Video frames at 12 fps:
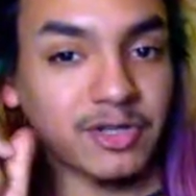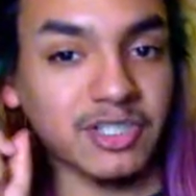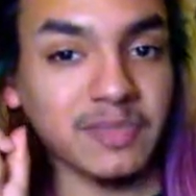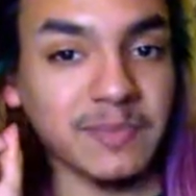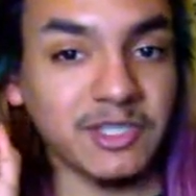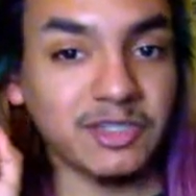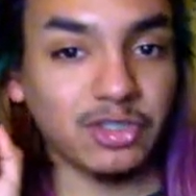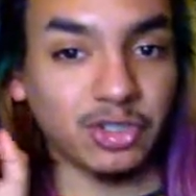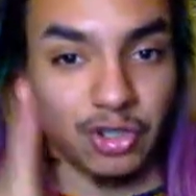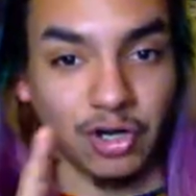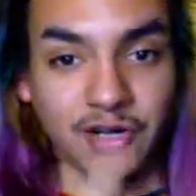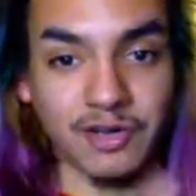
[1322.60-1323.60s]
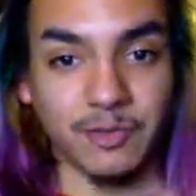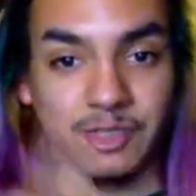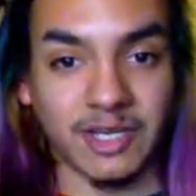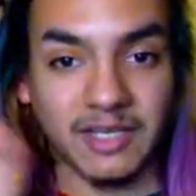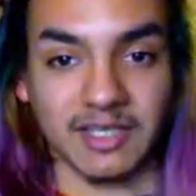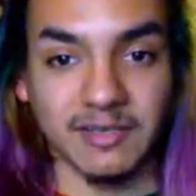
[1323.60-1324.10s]
Christmas shirt,
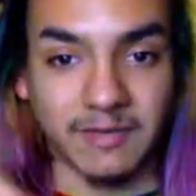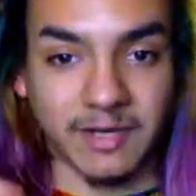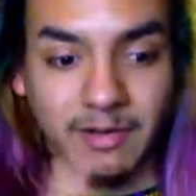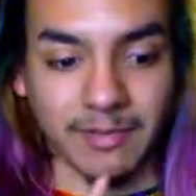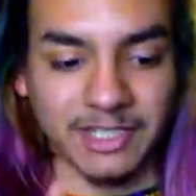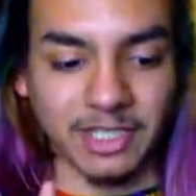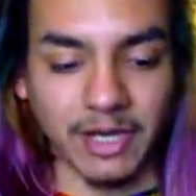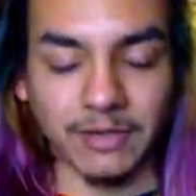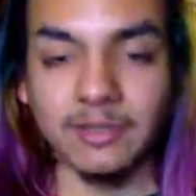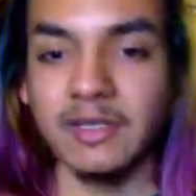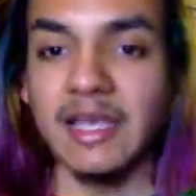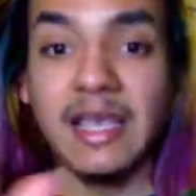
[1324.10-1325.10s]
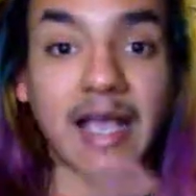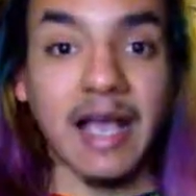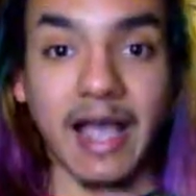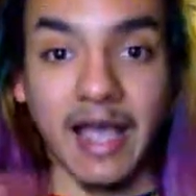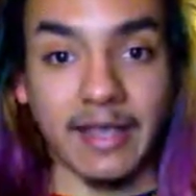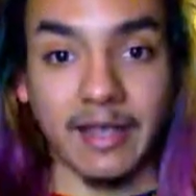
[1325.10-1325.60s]
which I did a video on my channel.
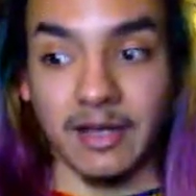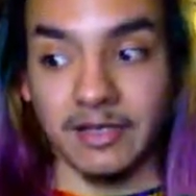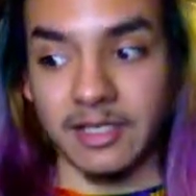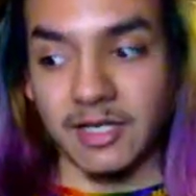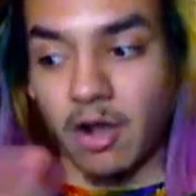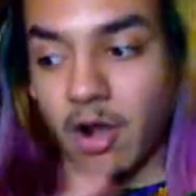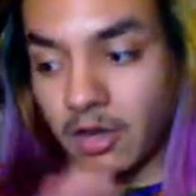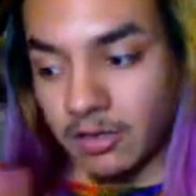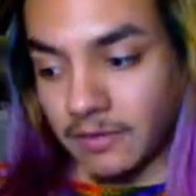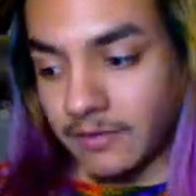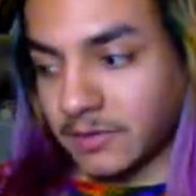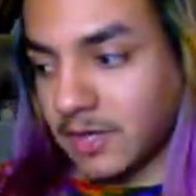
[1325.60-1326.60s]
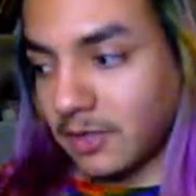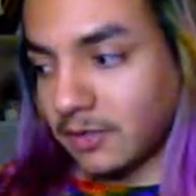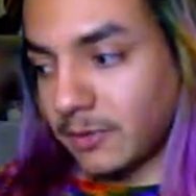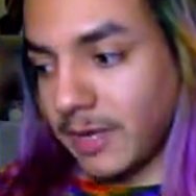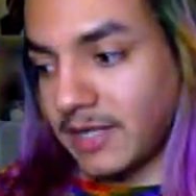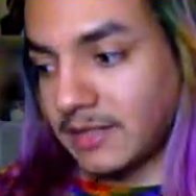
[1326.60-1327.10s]
I undid all of those
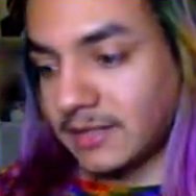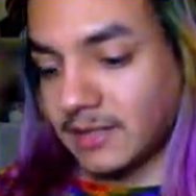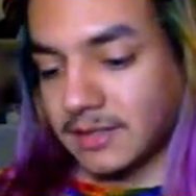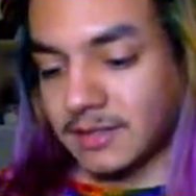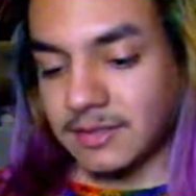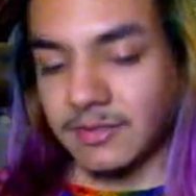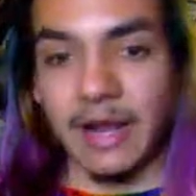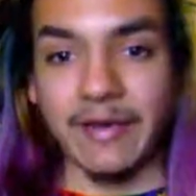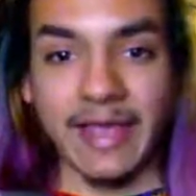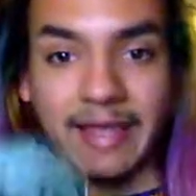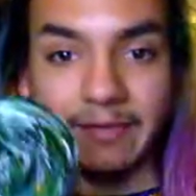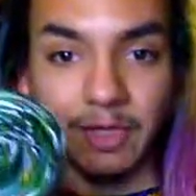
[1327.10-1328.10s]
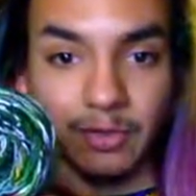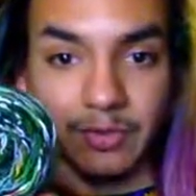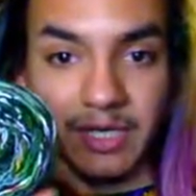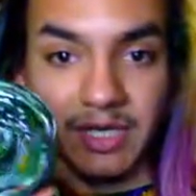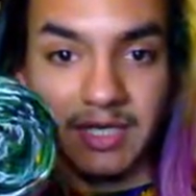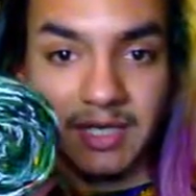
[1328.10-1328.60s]
colorways. So now I have the
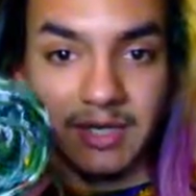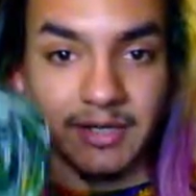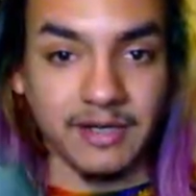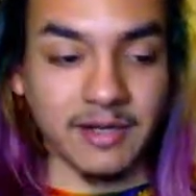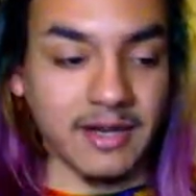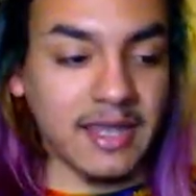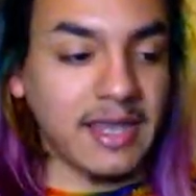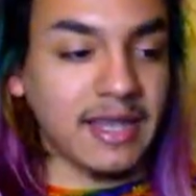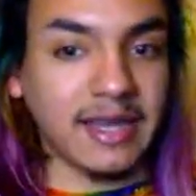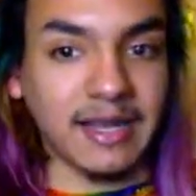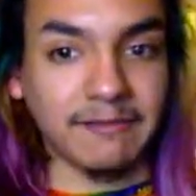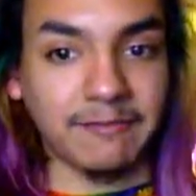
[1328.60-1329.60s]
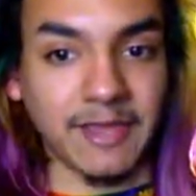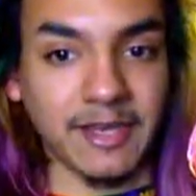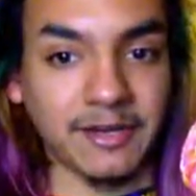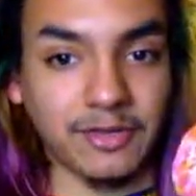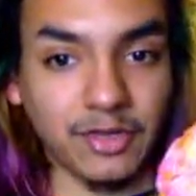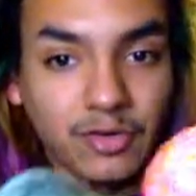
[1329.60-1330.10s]
green here. And I
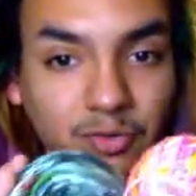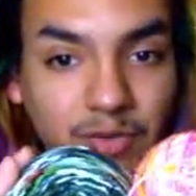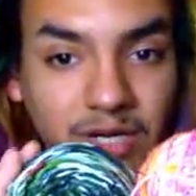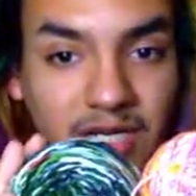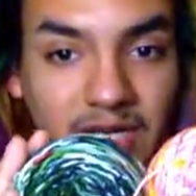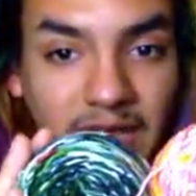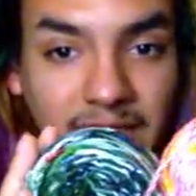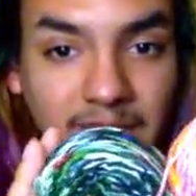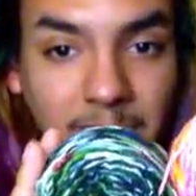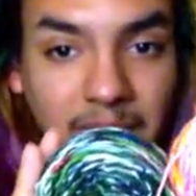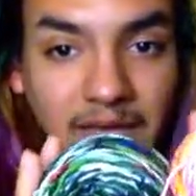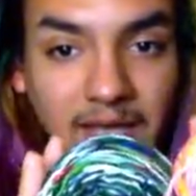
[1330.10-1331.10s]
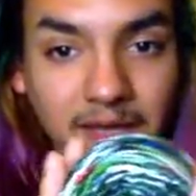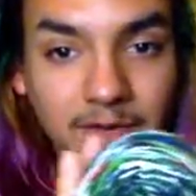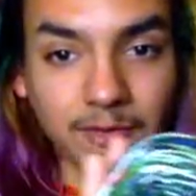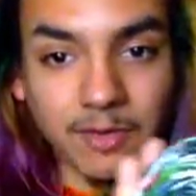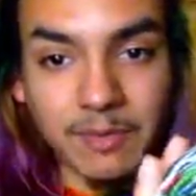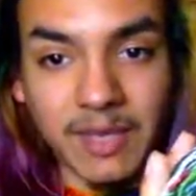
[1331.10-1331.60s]
figured the green and the pink
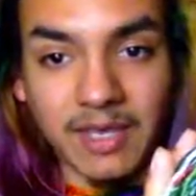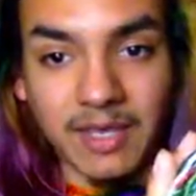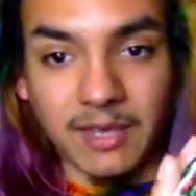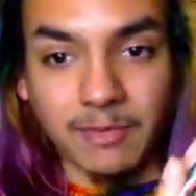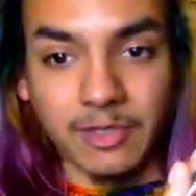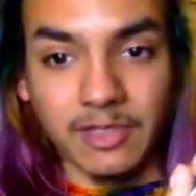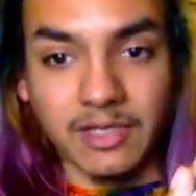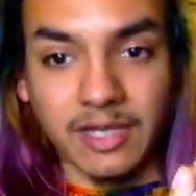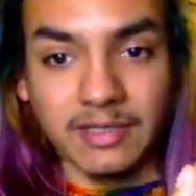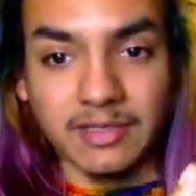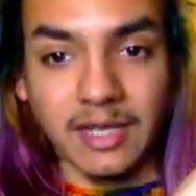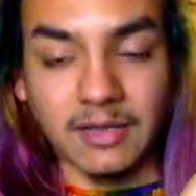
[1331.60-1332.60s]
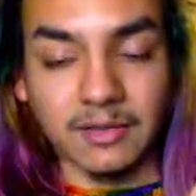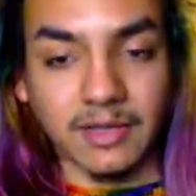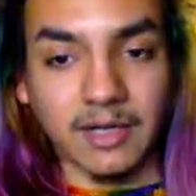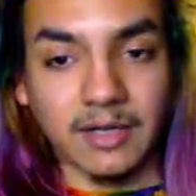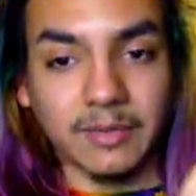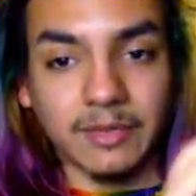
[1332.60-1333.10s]
would make a really nice color
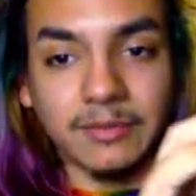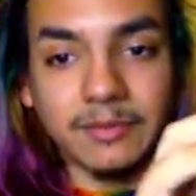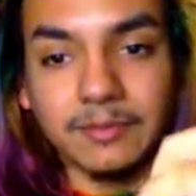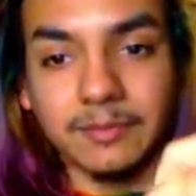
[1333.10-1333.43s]
combo.